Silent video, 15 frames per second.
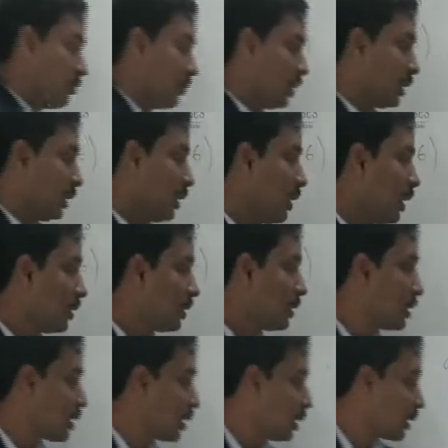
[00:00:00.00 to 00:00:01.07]
We can write
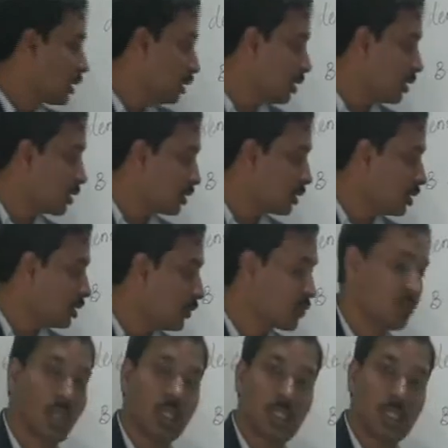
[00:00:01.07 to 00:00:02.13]
resulting density of
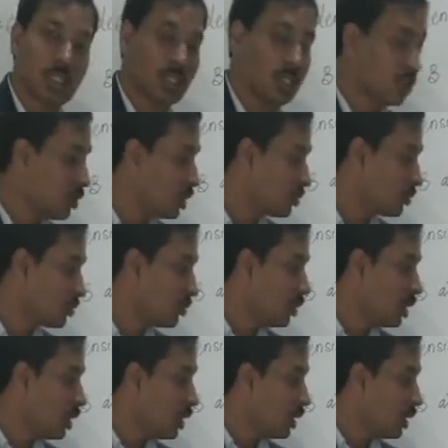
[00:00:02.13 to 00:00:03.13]
solid is equal to